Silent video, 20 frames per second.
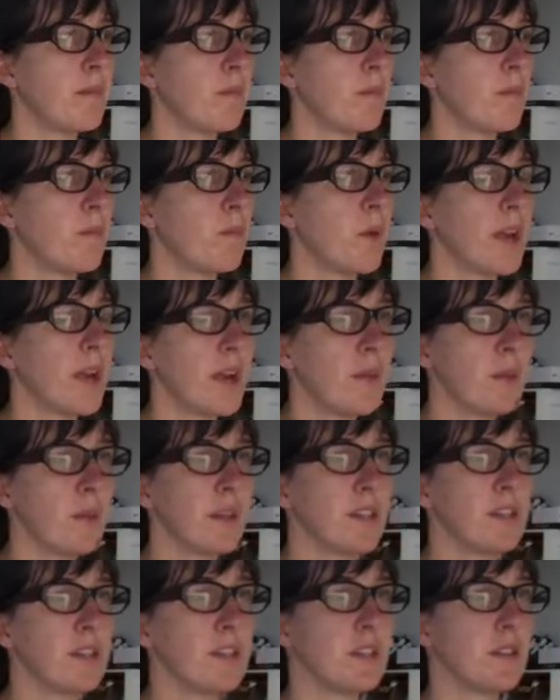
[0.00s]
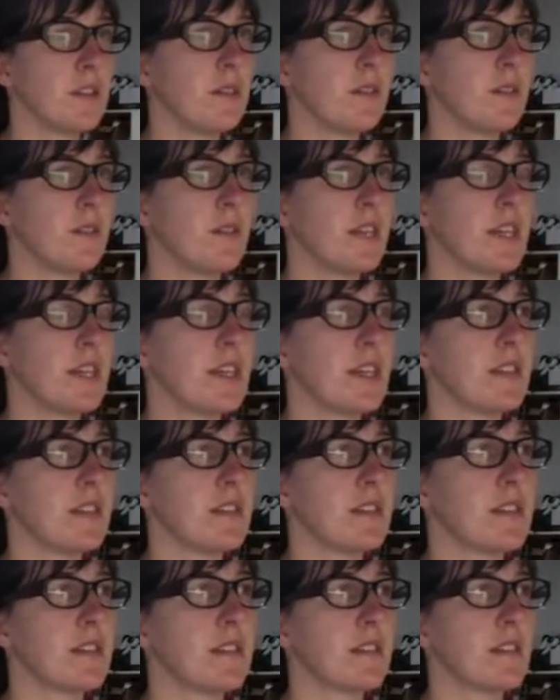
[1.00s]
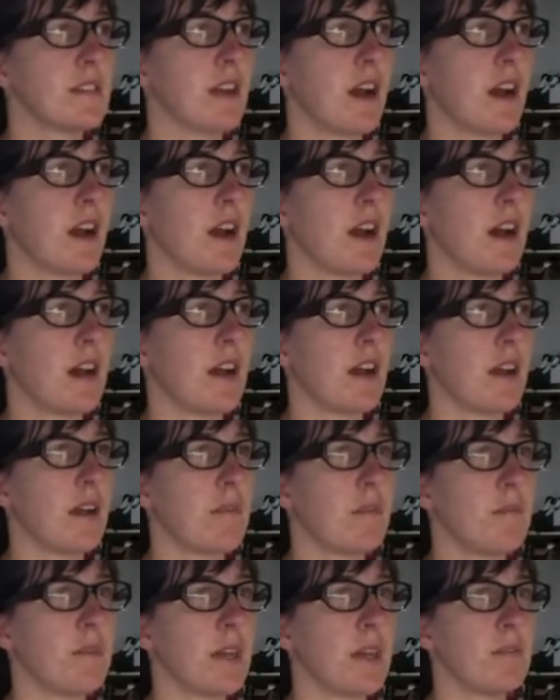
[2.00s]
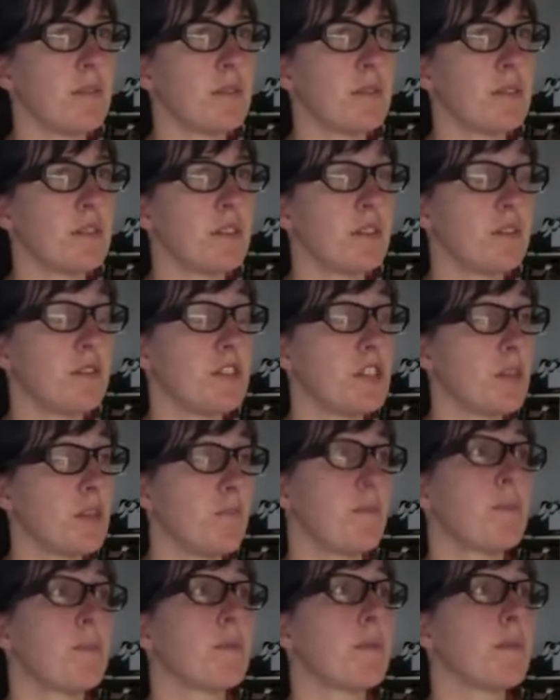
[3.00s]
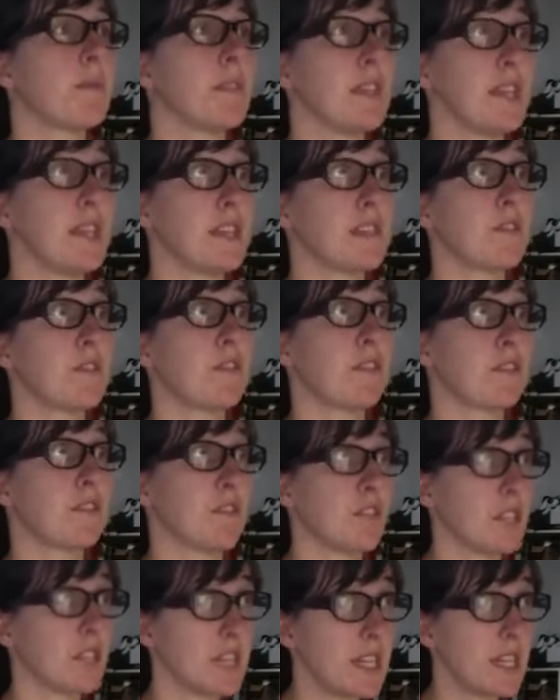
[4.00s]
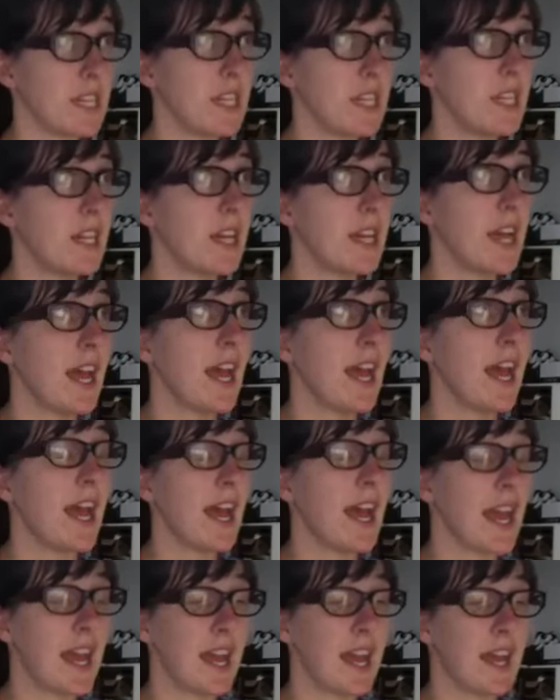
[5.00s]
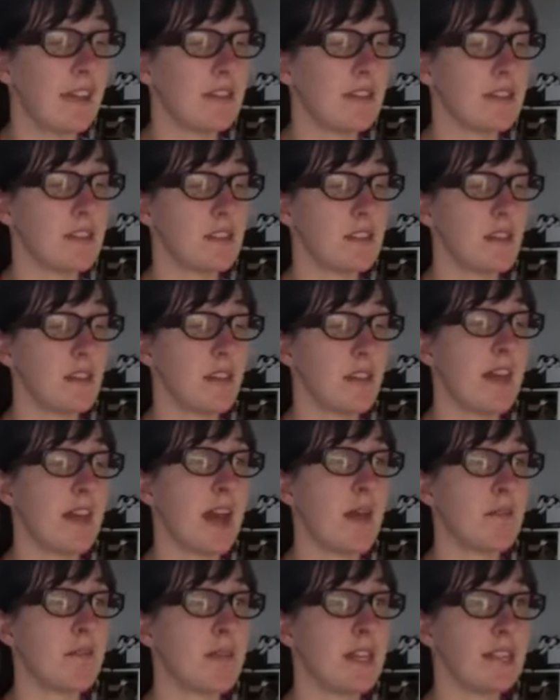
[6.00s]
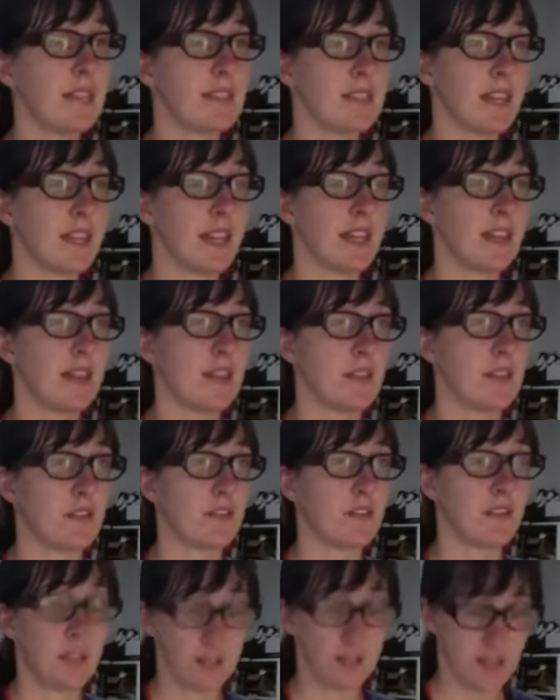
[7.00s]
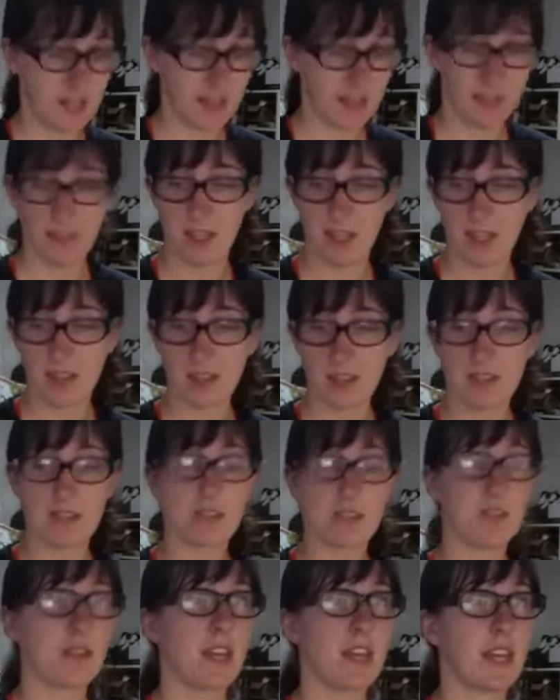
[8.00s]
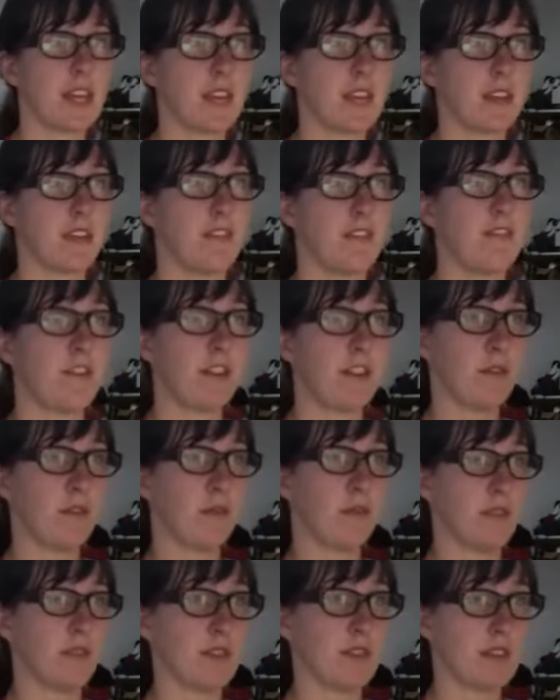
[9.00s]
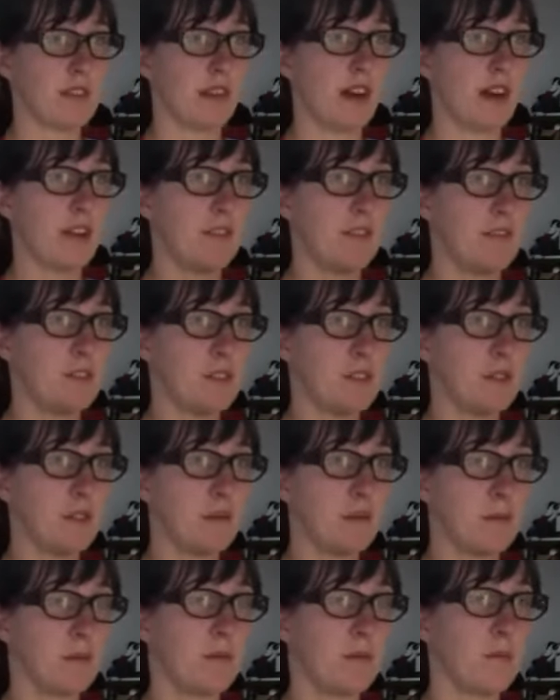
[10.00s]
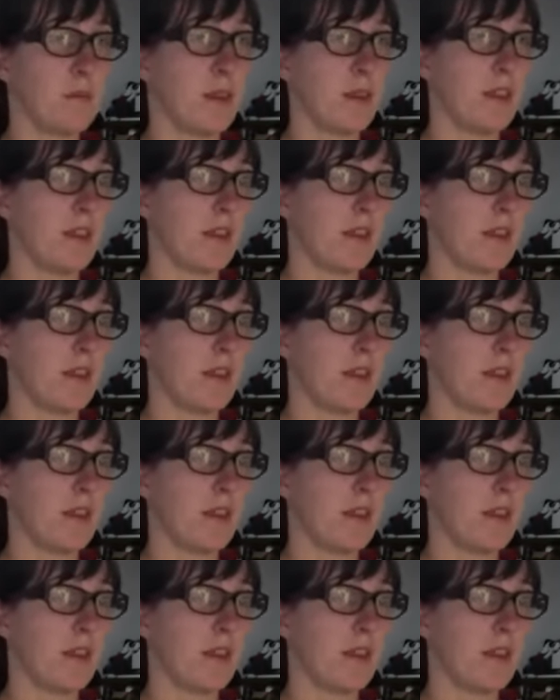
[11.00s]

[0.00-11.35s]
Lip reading: what I want to do is be able to ship these for free, and that means like they're very thin, so they can fit through the slot of doom with